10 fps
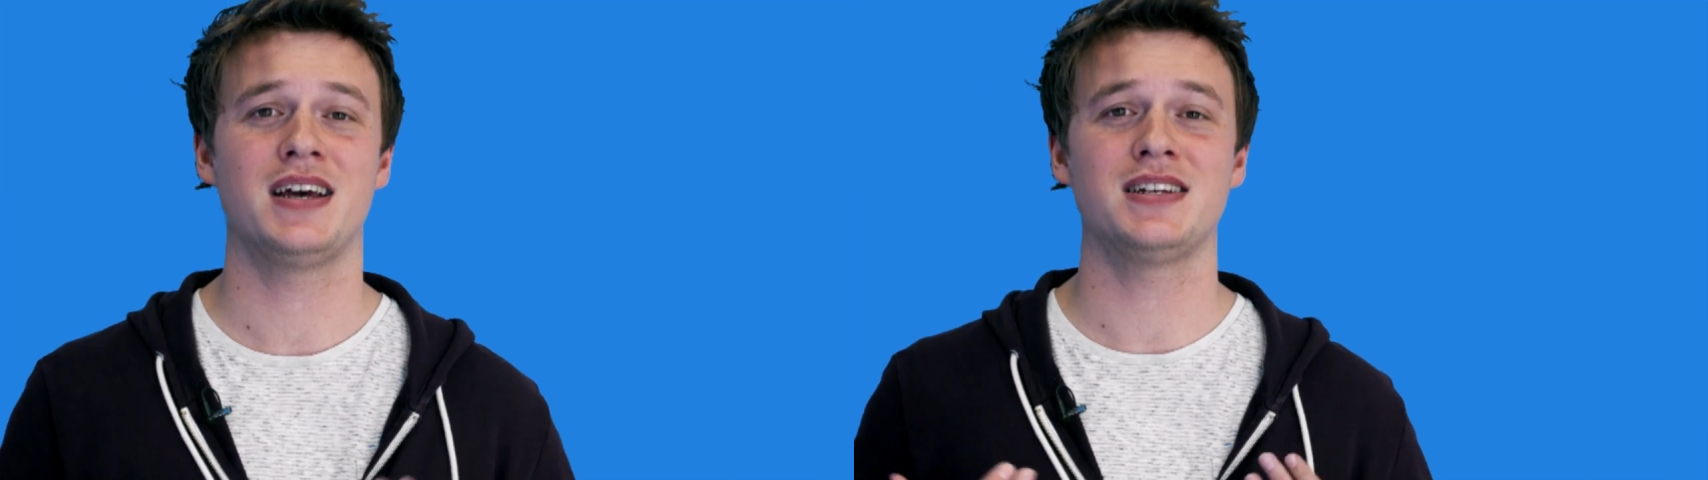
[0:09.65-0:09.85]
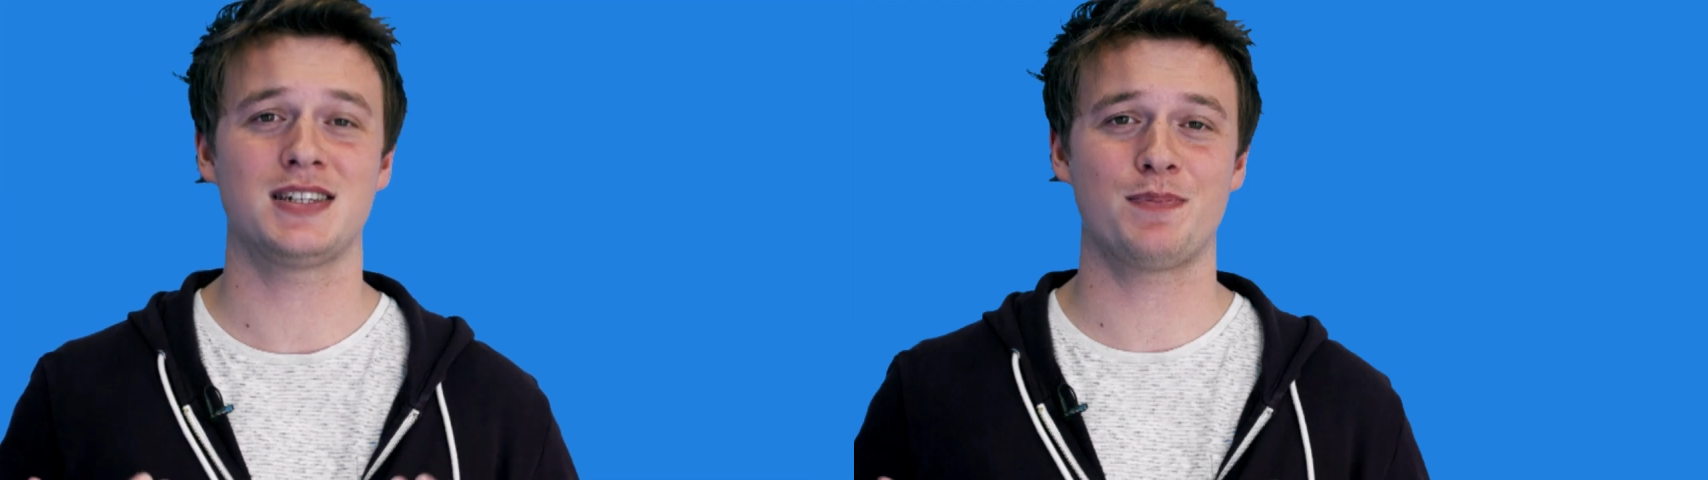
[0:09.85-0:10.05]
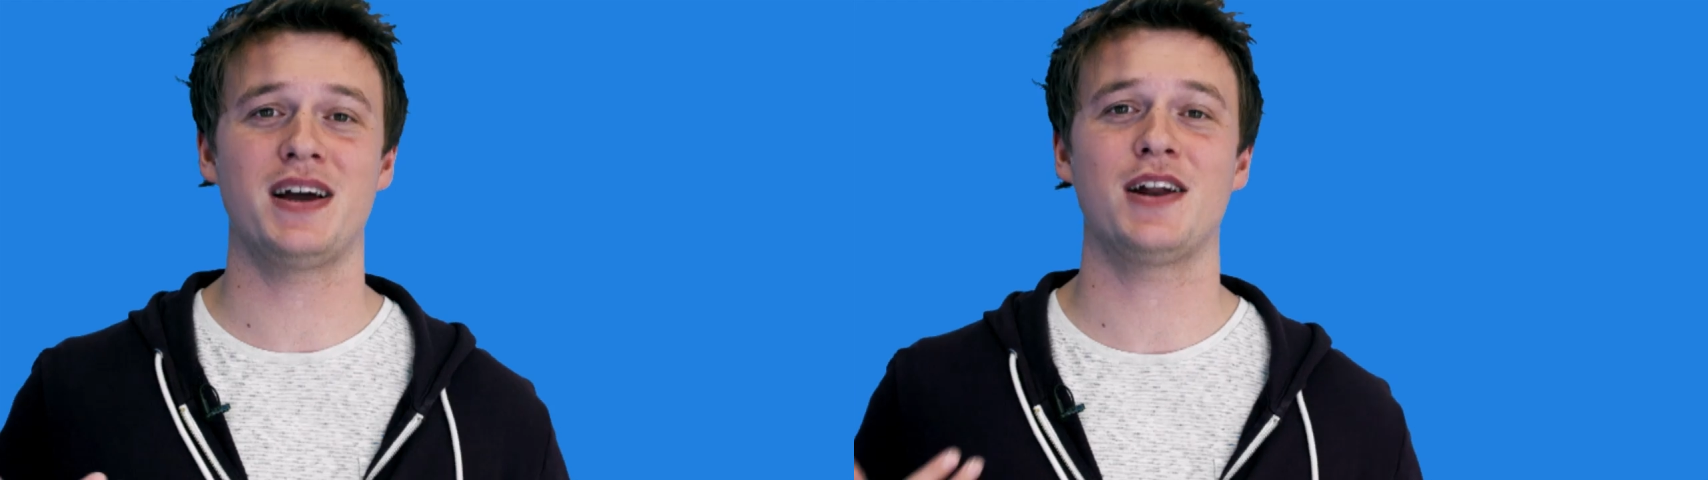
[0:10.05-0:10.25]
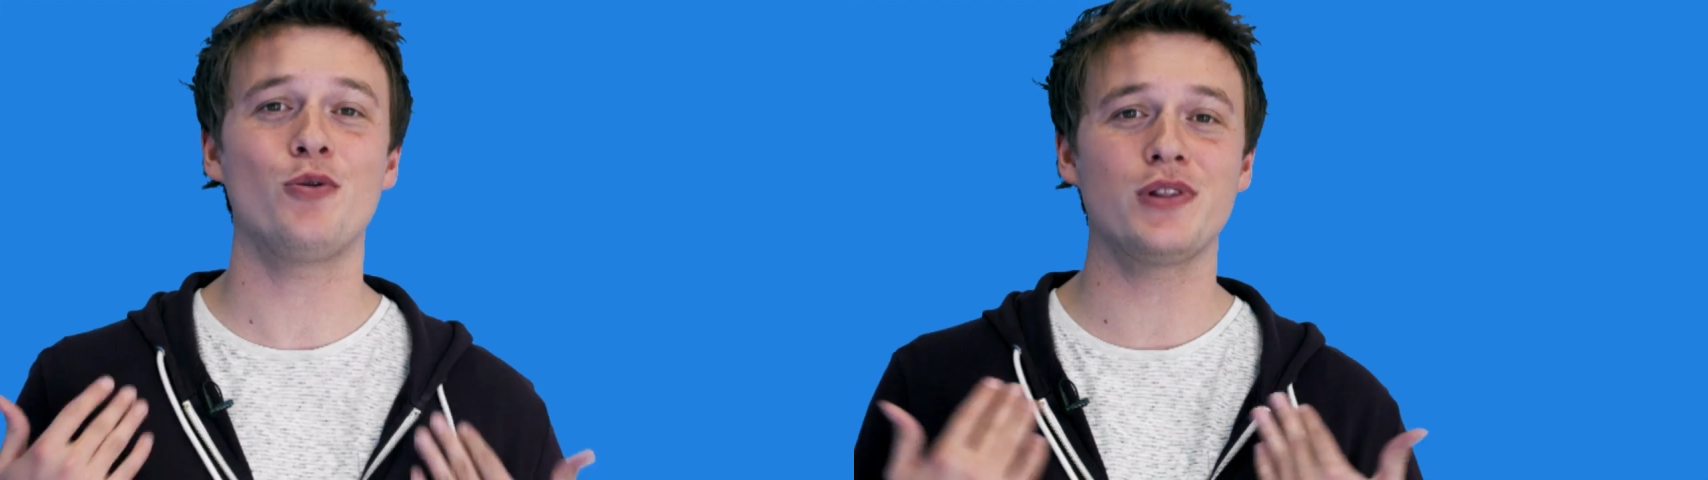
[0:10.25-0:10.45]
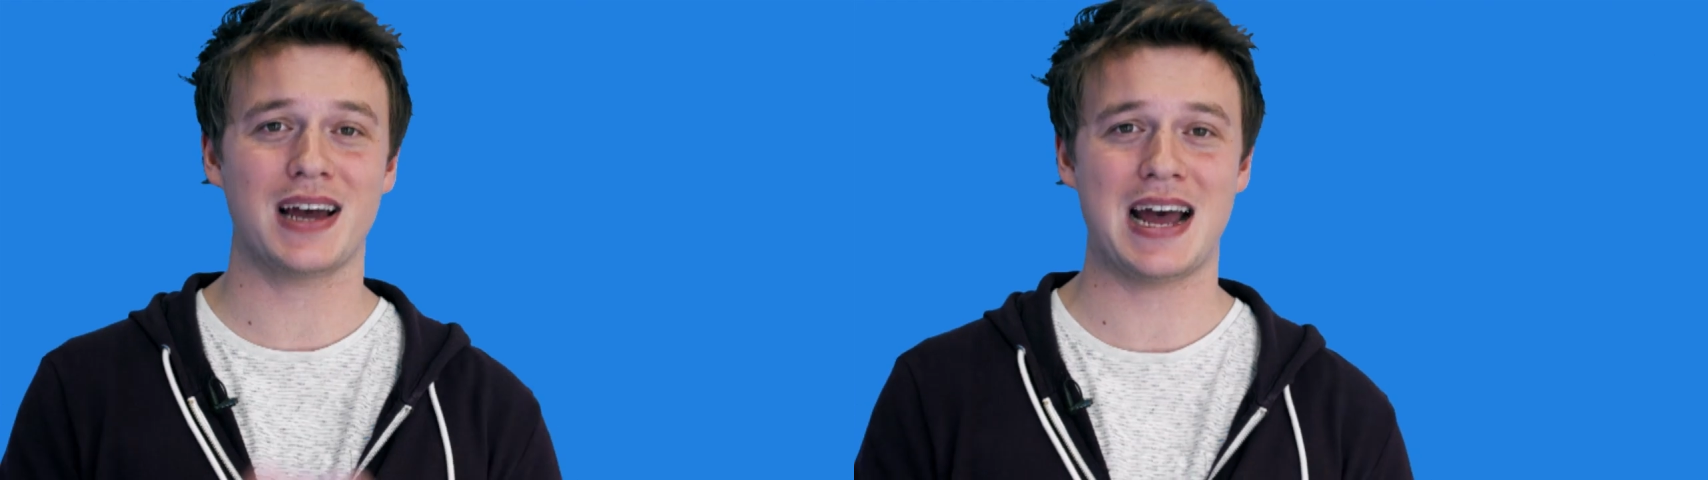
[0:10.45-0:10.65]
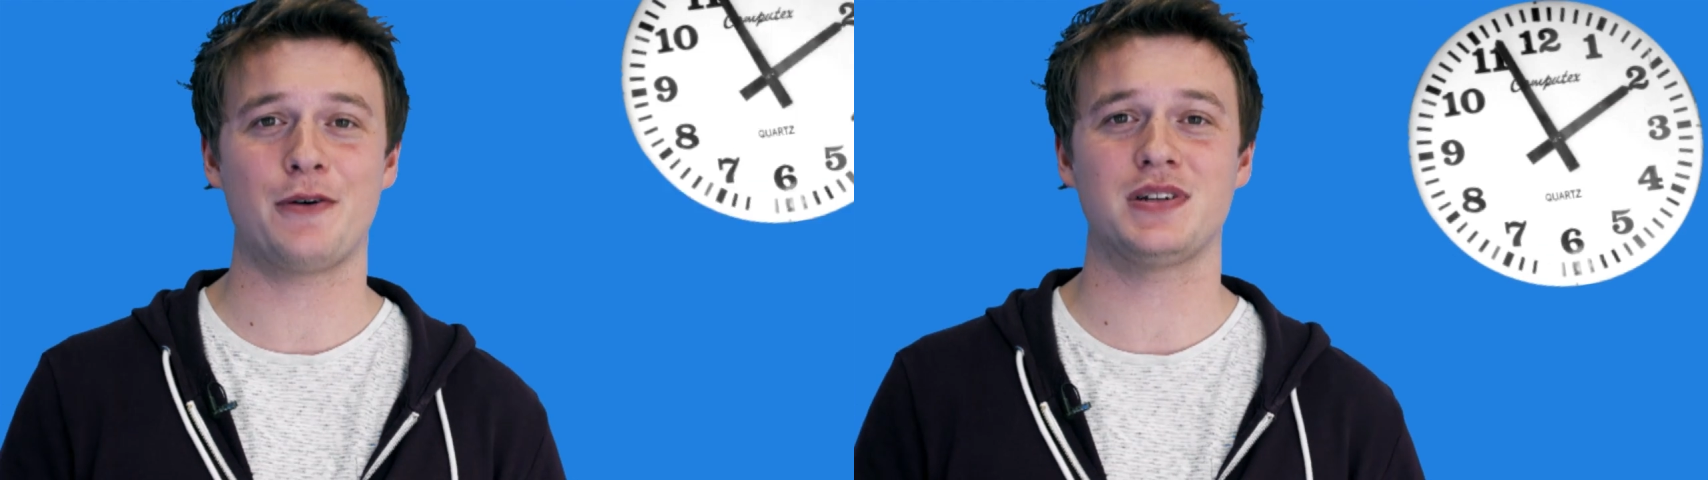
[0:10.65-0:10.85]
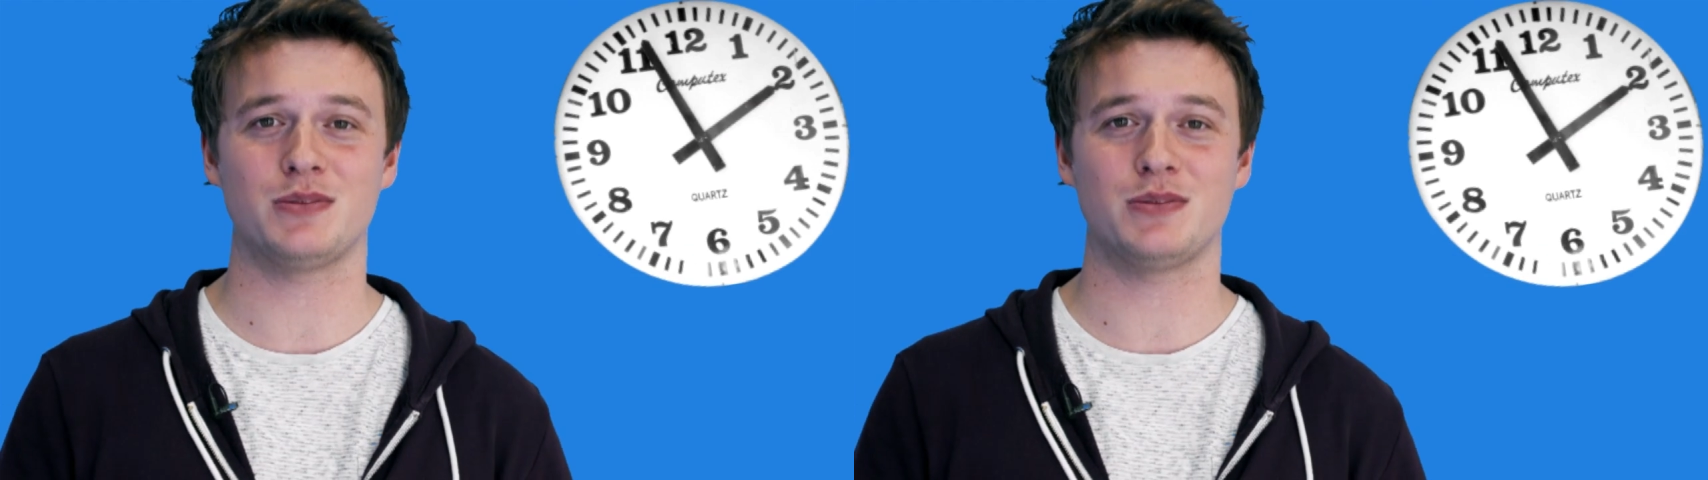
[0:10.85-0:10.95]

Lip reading: Despite all the hours that